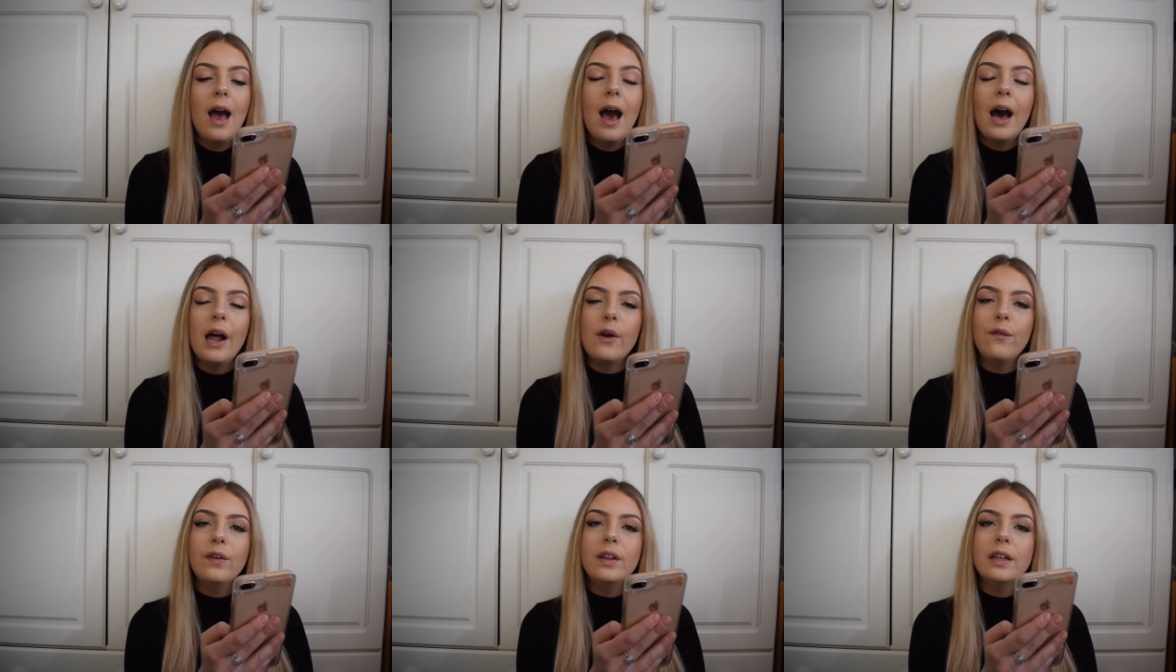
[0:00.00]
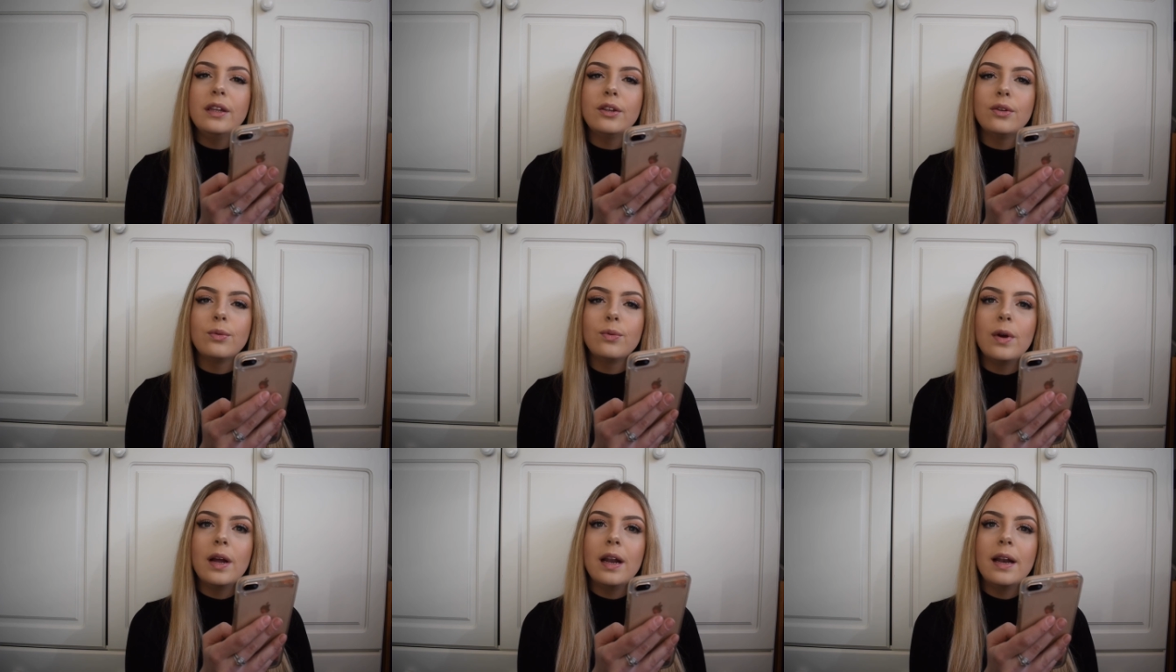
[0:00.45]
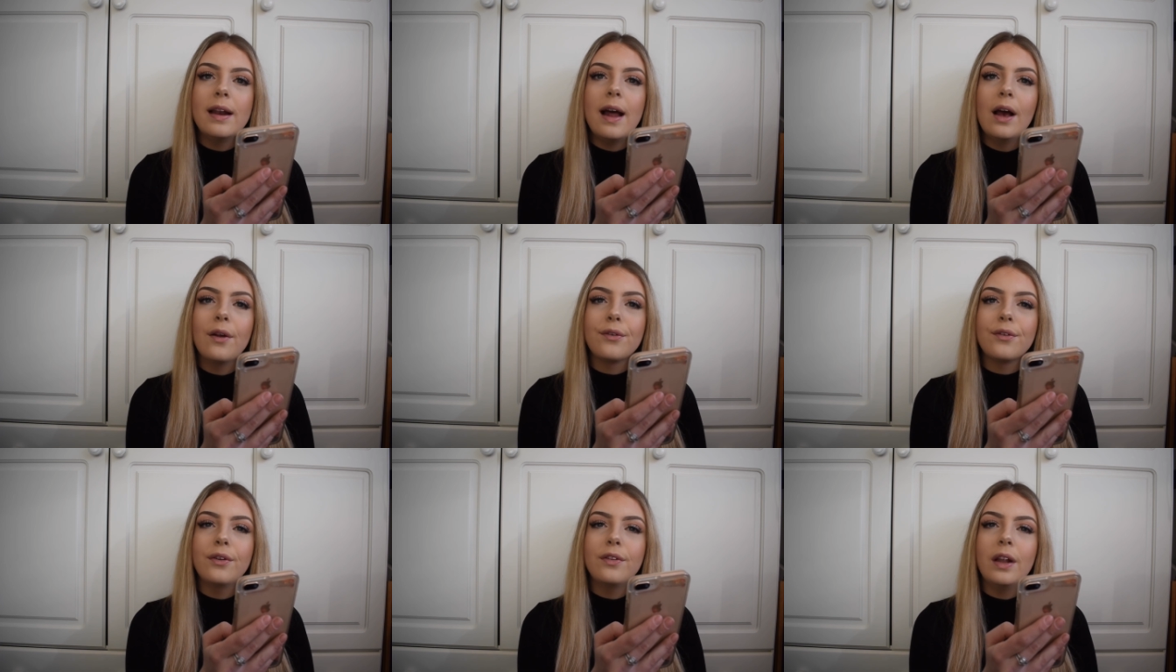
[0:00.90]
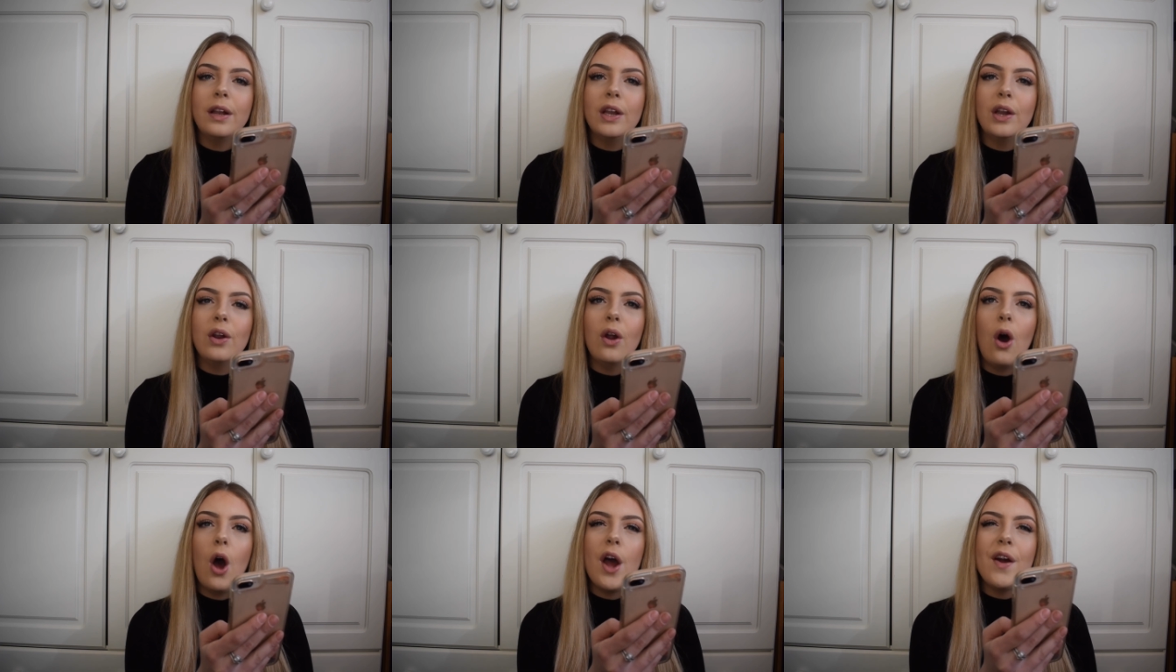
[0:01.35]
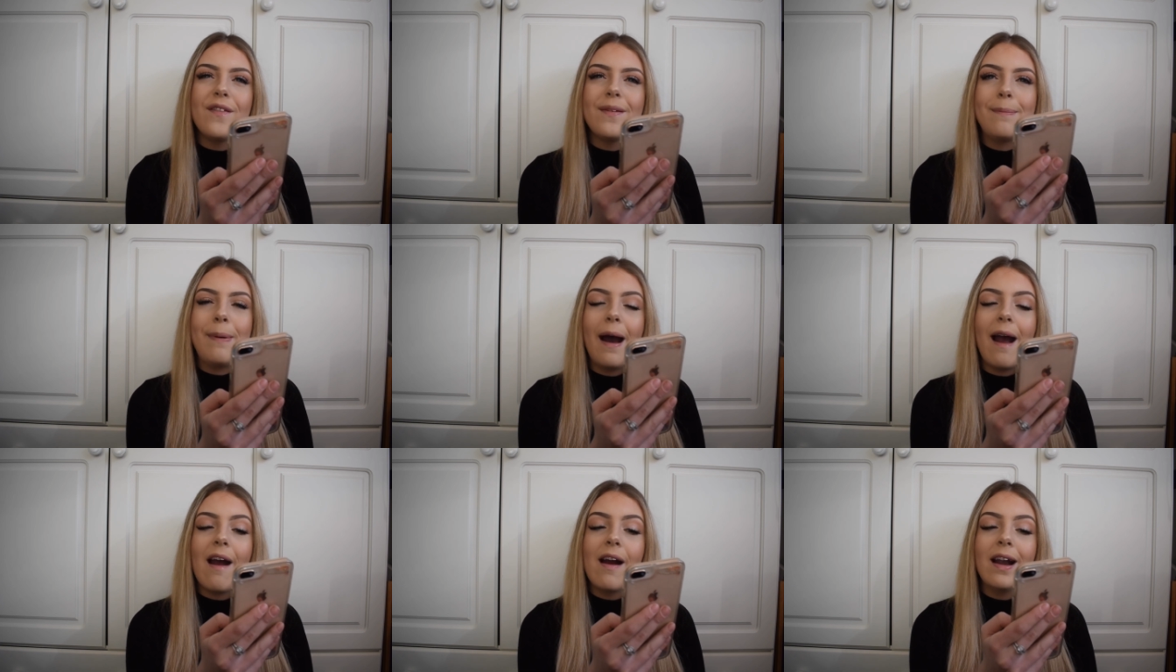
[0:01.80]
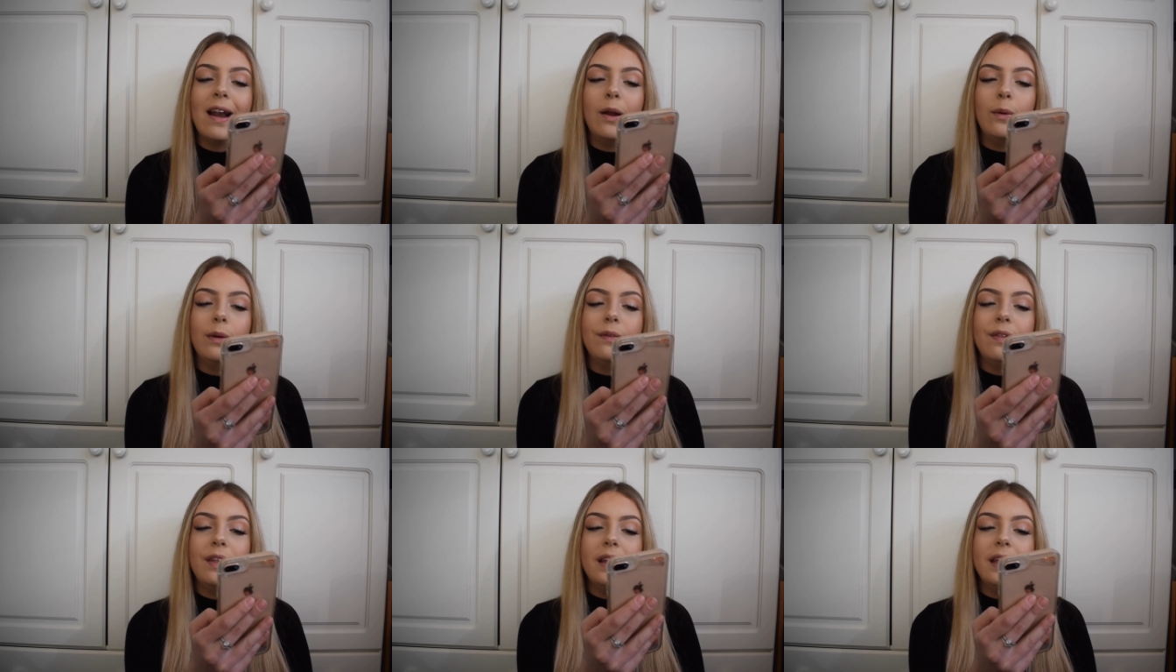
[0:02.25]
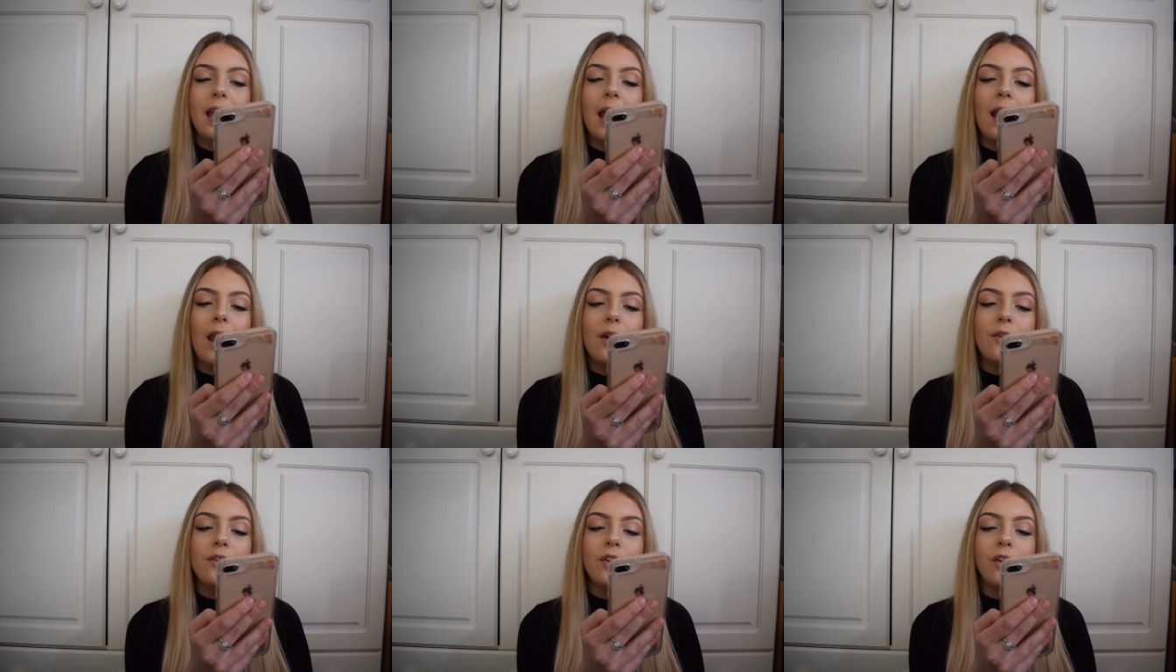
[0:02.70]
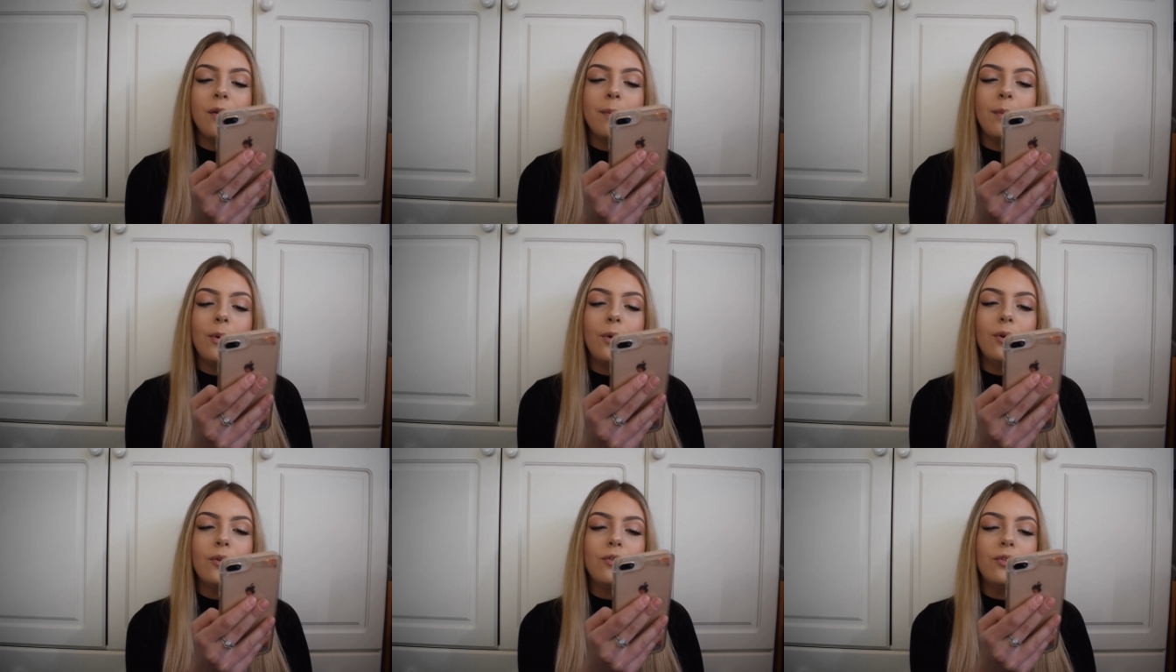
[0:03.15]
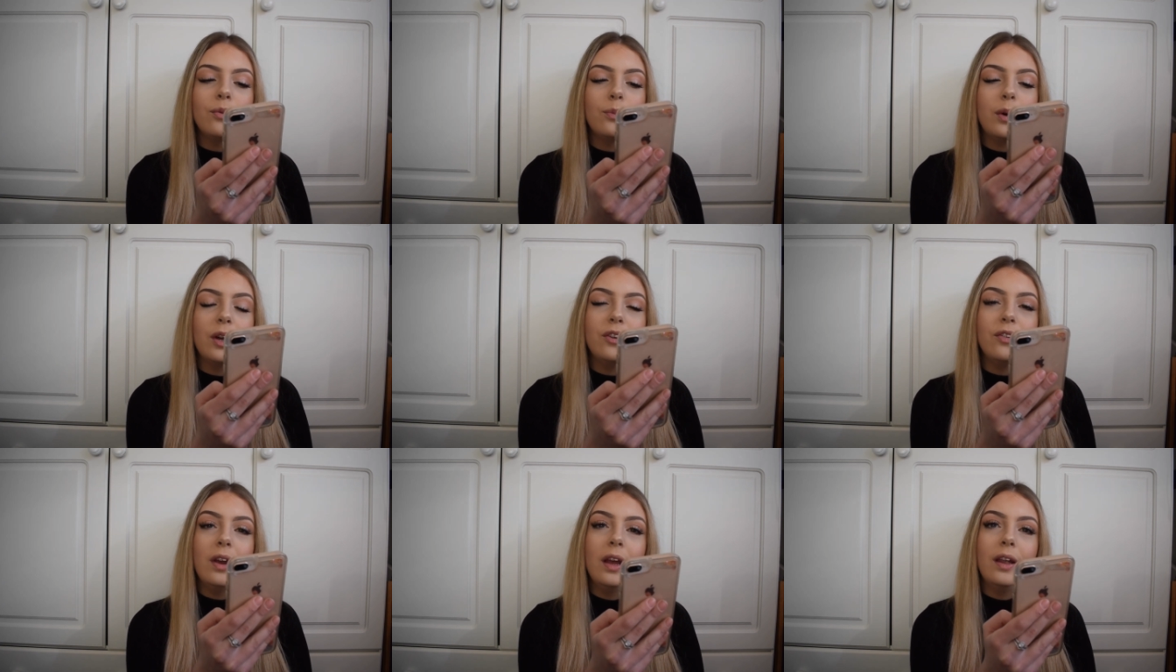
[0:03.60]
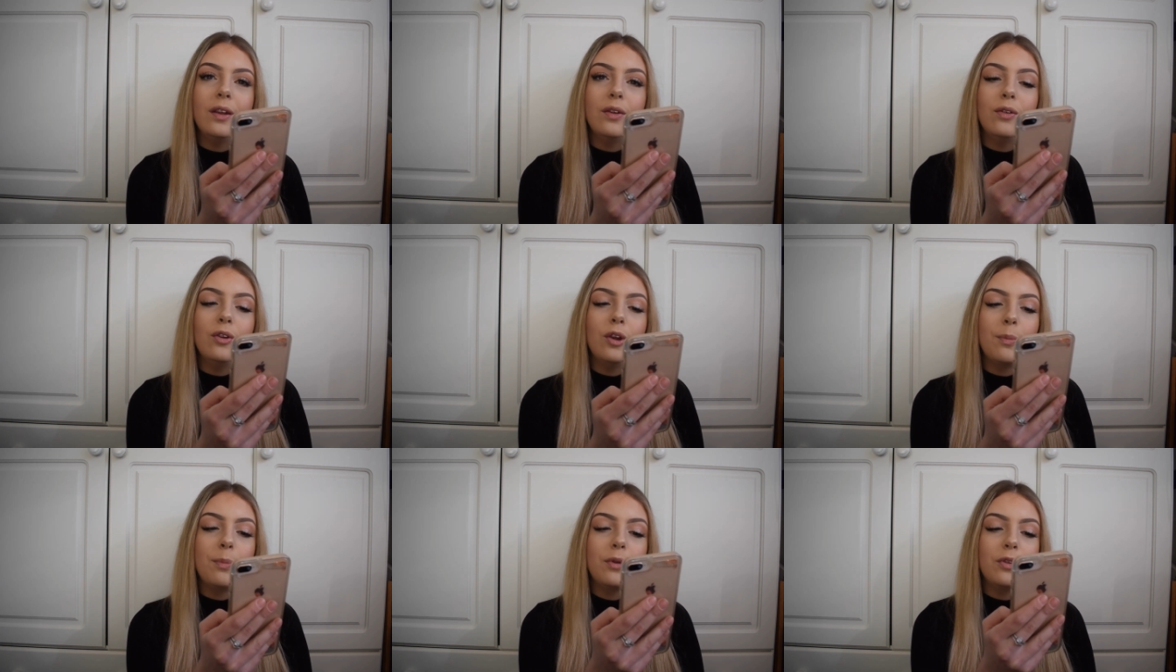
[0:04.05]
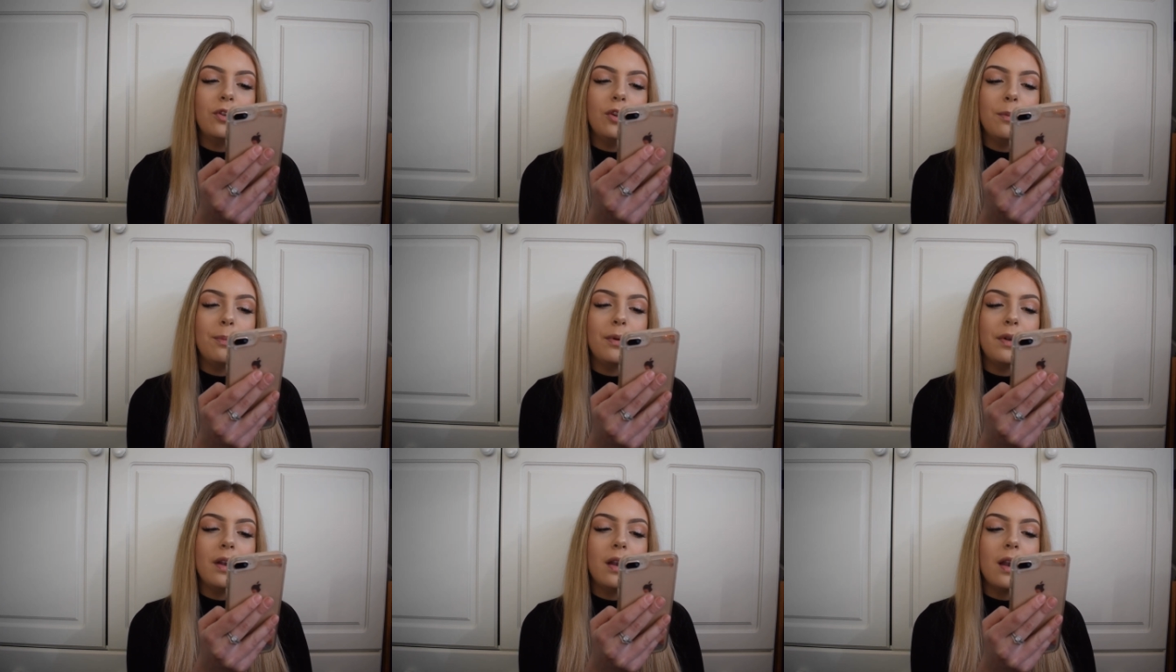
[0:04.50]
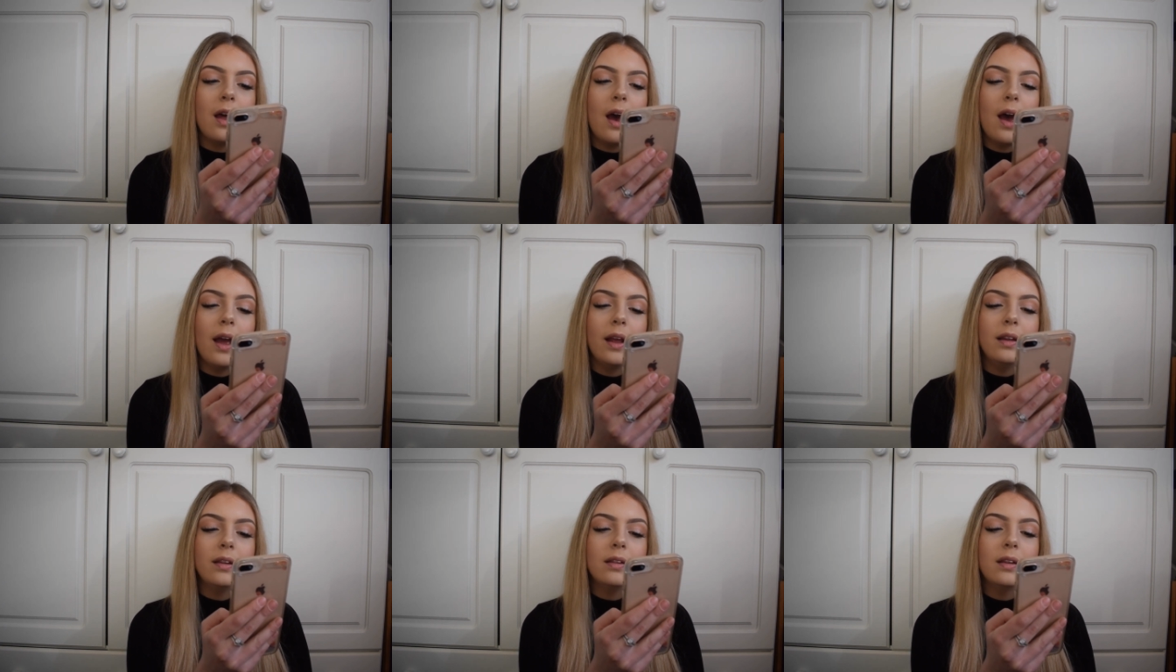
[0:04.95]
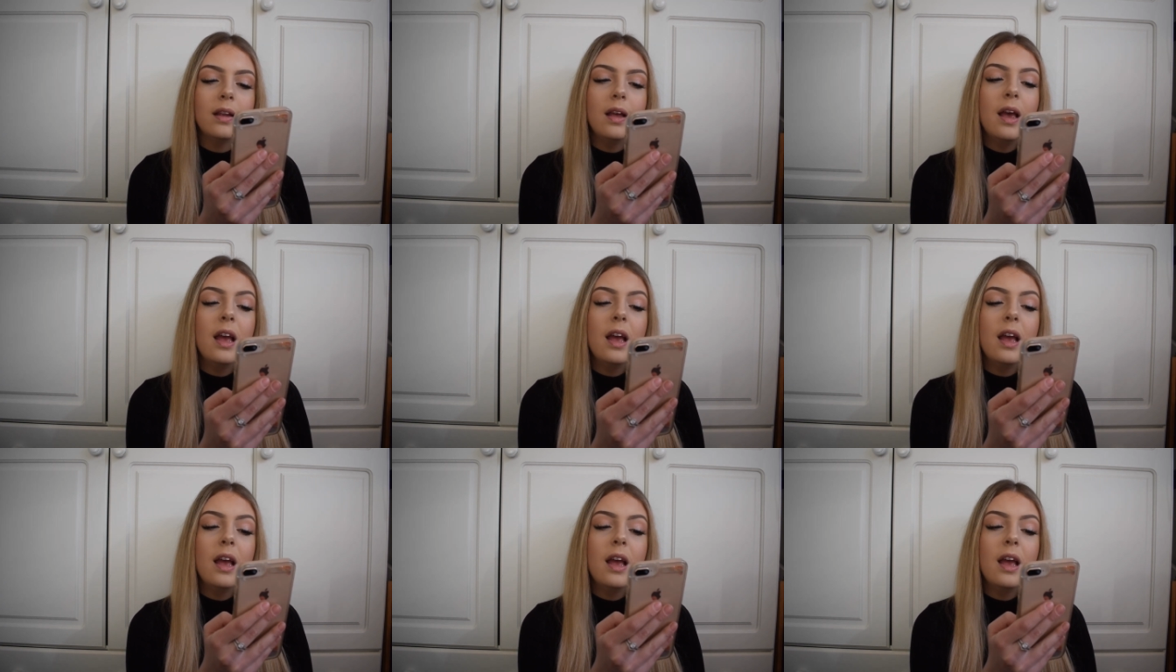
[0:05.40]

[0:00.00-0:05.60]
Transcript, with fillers: And I think this is really nice because then you're not overpowering it with the yellow too much, which is super nice.